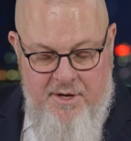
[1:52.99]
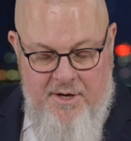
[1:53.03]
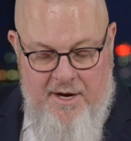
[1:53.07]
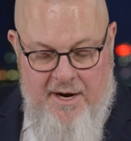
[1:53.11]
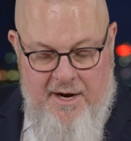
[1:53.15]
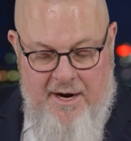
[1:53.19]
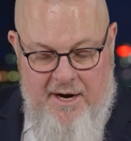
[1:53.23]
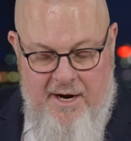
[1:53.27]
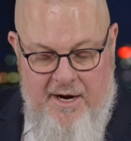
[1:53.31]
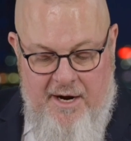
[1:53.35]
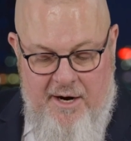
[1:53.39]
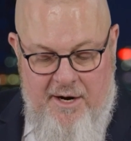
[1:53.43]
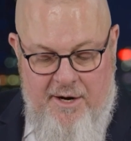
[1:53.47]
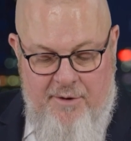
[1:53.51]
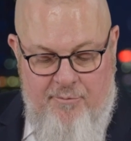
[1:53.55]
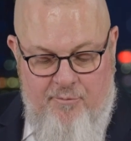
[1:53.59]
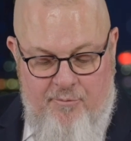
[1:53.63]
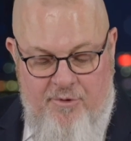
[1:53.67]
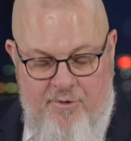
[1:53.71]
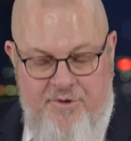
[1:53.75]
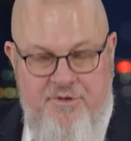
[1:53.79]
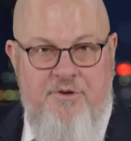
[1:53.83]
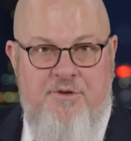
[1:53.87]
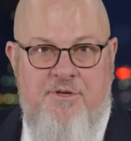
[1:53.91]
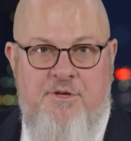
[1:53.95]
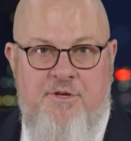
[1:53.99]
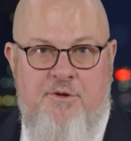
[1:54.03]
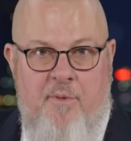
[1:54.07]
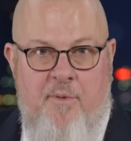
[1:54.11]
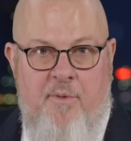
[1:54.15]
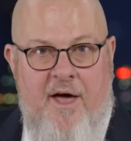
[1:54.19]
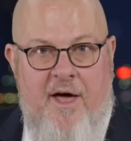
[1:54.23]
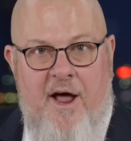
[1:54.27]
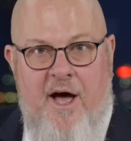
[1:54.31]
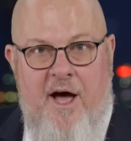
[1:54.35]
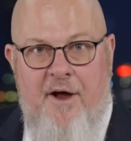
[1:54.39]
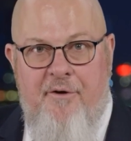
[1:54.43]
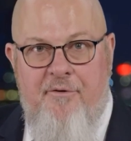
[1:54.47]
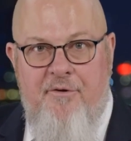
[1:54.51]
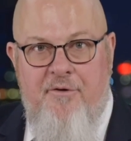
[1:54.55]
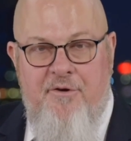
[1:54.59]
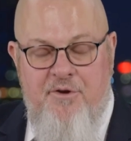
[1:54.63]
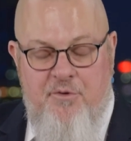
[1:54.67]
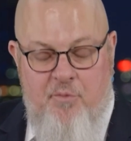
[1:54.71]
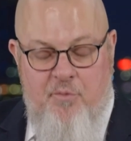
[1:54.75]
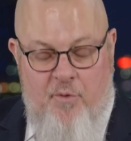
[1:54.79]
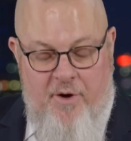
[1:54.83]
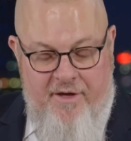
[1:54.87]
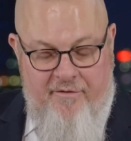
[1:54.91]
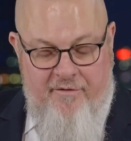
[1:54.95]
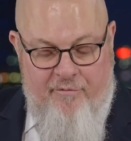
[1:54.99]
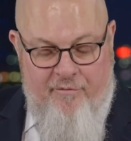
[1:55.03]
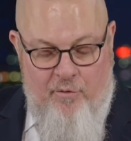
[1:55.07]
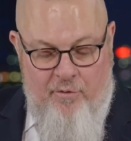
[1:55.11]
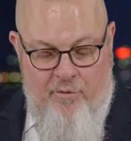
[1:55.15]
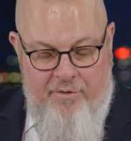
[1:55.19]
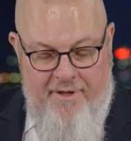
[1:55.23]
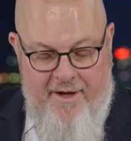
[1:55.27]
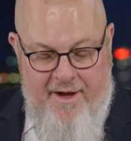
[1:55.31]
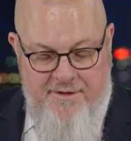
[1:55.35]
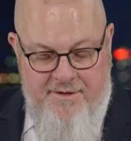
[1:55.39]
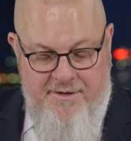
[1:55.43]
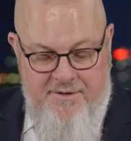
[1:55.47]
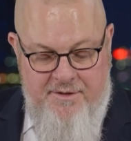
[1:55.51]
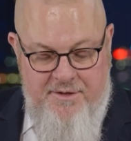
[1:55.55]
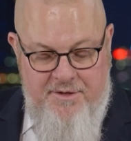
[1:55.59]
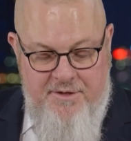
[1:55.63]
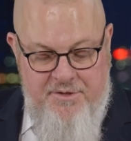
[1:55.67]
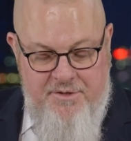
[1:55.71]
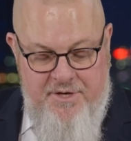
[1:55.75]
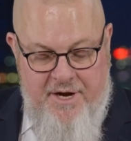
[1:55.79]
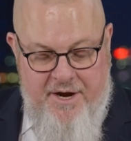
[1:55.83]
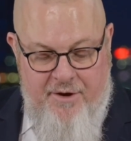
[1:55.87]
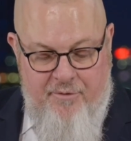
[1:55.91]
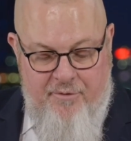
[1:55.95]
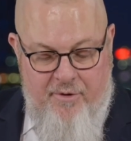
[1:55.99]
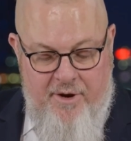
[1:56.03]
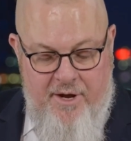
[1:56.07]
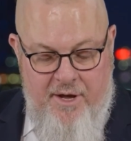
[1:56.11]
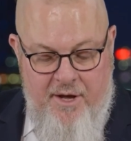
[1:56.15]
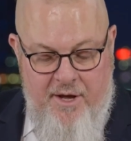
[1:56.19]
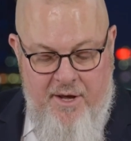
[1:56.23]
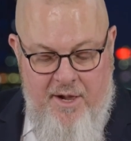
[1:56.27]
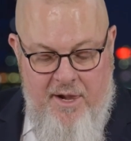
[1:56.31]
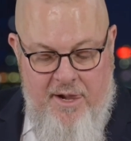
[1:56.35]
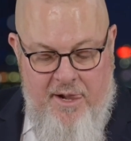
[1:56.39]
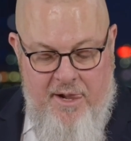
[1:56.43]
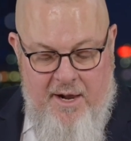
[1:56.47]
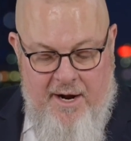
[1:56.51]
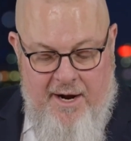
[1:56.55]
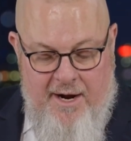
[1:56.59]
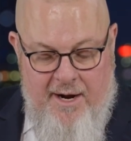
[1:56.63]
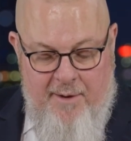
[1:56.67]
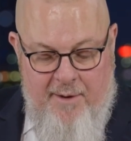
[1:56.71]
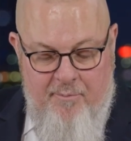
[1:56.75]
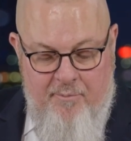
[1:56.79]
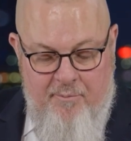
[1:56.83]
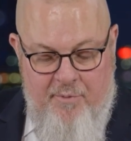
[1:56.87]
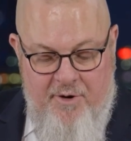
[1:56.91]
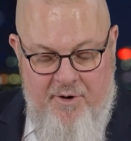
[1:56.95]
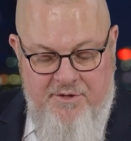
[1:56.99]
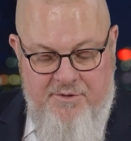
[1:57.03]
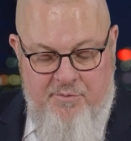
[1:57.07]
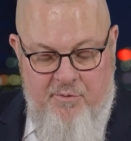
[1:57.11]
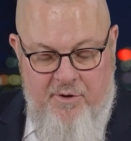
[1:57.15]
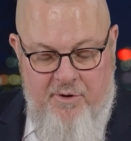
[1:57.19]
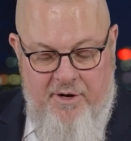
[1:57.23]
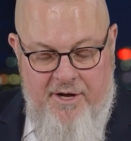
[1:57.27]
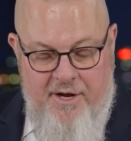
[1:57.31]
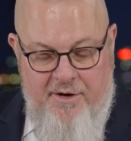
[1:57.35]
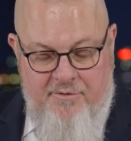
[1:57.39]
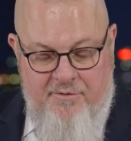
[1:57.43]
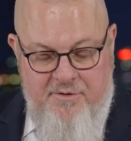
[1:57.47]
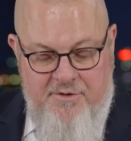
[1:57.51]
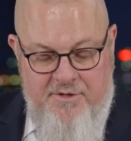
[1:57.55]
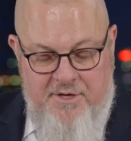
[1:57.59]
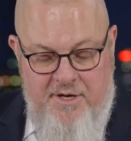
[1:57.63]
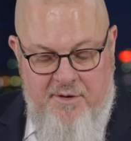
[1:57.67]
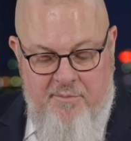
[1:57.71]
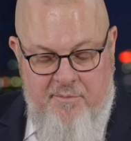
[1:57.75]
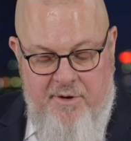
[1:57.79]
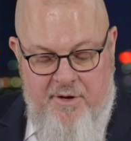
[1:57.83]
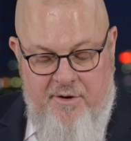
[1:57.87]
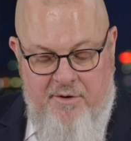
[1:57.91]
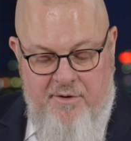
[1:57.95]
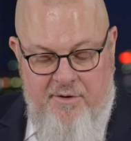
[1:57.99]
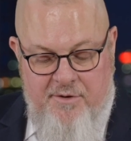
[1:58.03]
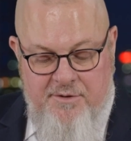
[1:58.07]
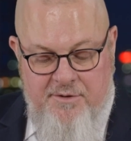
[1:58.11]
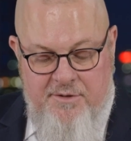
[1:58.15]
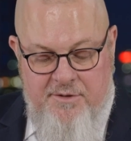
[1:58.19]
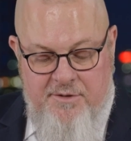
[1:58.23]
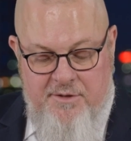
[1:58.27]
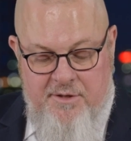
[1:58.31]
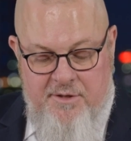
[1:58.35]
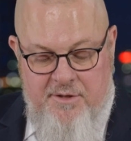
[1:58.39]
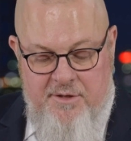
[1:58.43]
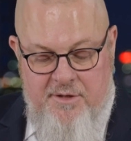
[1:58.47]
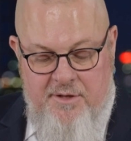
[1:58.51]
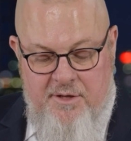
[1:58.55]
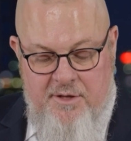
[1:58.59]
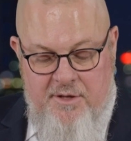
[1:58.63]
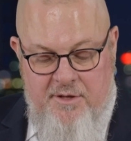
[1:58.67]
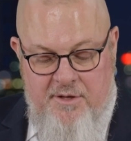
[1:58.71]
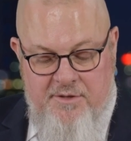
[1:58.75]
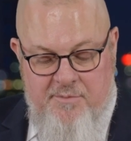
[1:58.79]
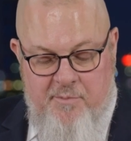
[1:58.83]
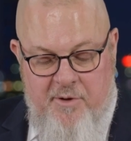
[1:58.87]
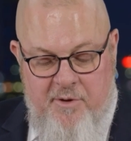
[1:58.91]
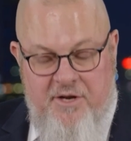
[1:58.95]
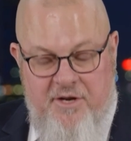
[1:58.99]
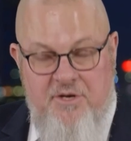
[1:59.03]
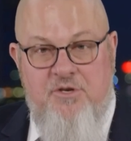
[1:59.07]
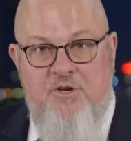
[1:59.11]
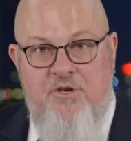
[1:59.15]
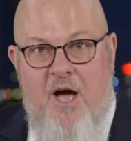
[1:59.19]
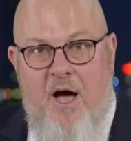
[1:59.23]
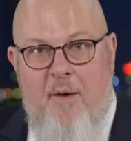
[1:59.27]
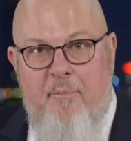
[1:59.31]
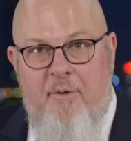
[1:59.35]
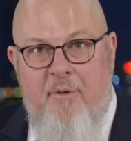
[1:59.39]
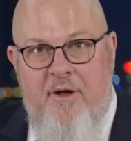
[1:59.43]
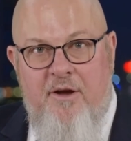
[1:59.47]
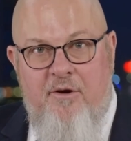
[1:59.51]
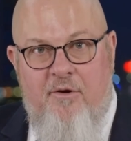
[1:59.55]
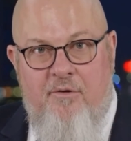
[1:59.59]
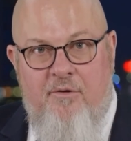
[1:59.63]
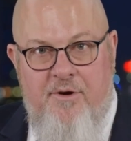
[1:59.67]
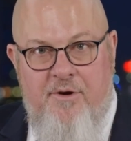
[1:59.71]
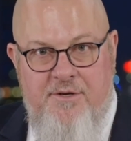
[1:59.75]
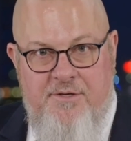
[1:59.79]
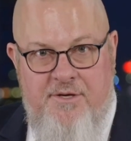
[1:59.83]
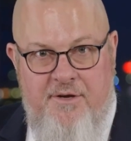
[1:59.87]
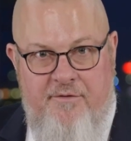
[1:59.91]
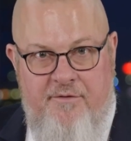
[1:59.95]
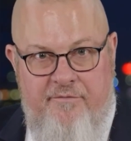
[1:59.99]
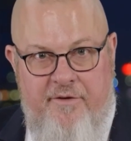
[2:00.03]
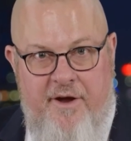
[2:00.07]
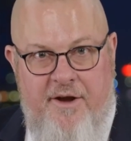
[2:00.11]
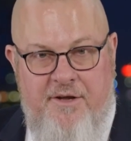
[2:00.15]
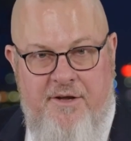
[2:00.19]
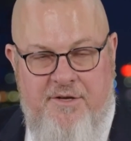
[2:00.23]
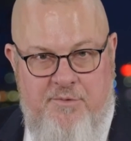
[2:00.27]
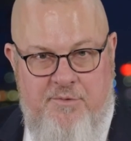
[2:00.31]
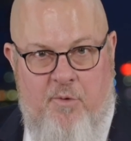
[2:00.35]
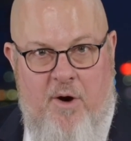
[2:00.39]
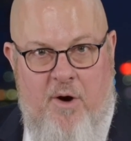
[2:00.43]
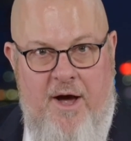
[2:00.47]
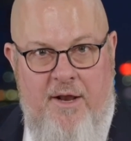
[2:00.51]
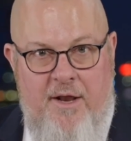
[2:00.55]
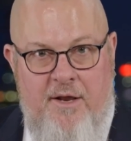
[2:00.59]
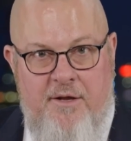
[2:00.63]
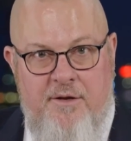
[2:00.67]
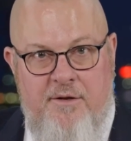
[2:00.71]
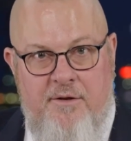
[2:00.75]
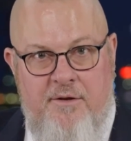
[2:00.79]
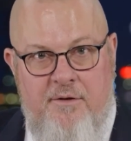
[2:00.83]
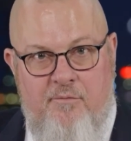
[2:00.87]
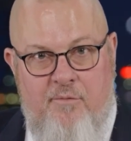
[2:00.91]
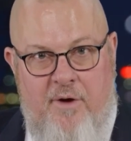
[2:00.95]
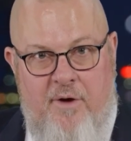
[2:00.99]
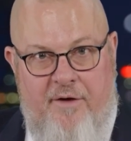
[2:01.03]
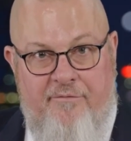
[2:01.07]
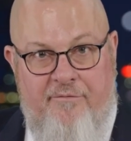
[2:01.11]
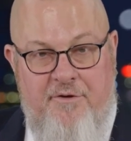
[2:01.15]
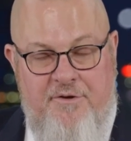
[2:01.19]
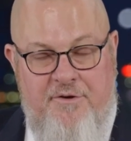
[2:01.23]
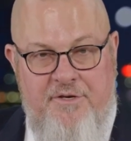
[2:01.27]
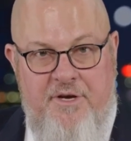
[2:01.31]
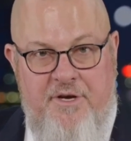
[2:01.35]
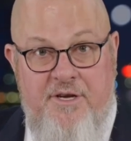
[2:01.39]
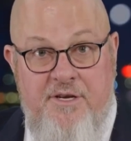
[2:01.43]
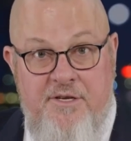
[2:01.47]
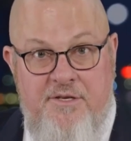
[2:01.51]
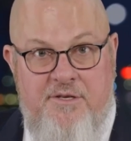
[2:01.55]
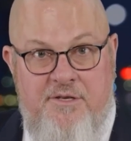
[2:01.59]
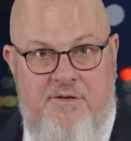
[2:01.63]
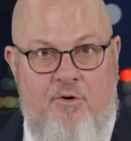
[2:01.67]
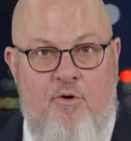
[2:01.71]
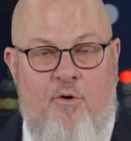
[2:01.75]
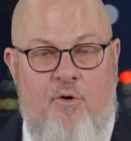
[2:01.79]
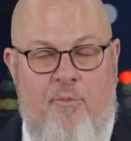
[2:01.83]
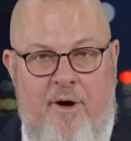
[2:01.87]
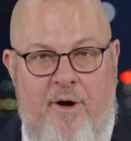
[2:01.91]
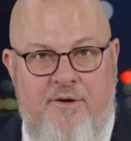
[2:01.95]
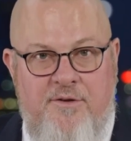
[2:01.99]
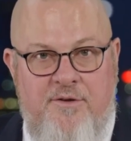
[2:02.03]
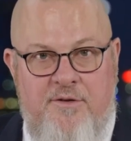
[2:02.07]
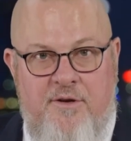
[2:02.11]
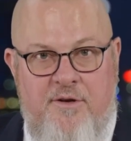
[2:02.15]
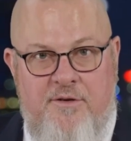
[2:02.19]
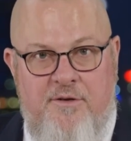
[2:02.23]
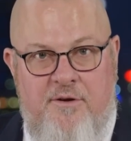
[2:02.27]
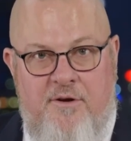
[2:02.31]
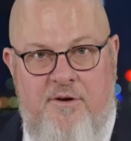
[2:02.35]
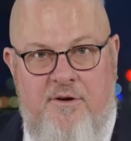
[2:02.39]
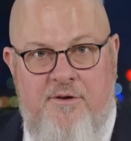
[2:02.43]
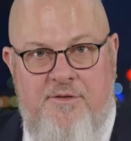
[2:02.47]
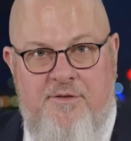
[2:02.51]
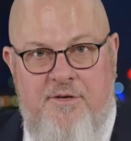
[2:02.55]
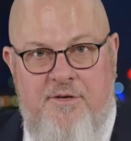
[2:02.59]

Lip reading: It reduced to about 124,000 in January. But it's really interesting because there's been a sharp increase in Venezuelan refugees almost, I